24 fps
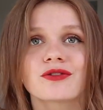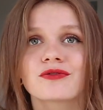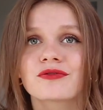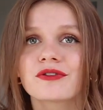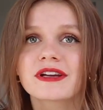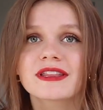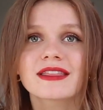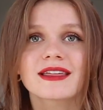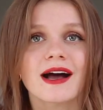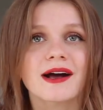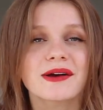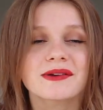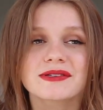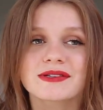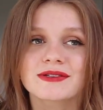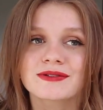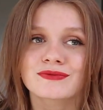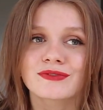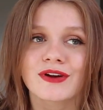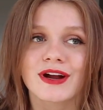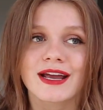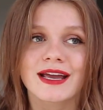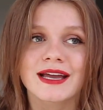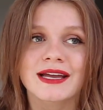3,000
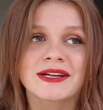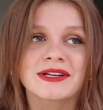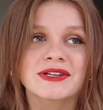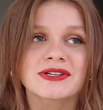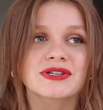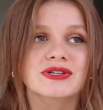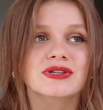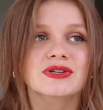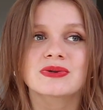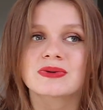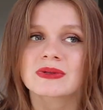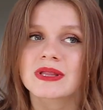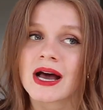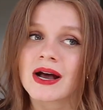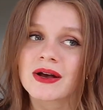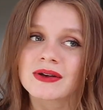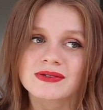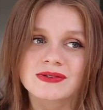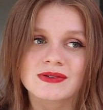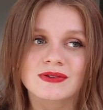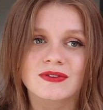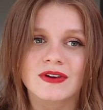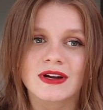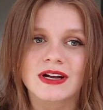range,
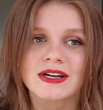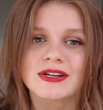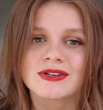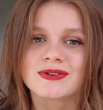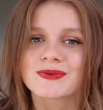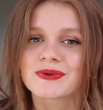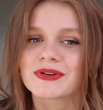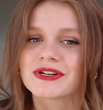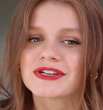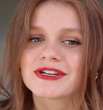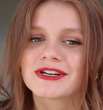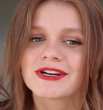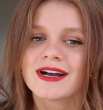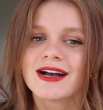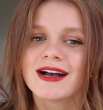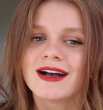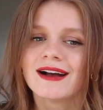2,000 range, which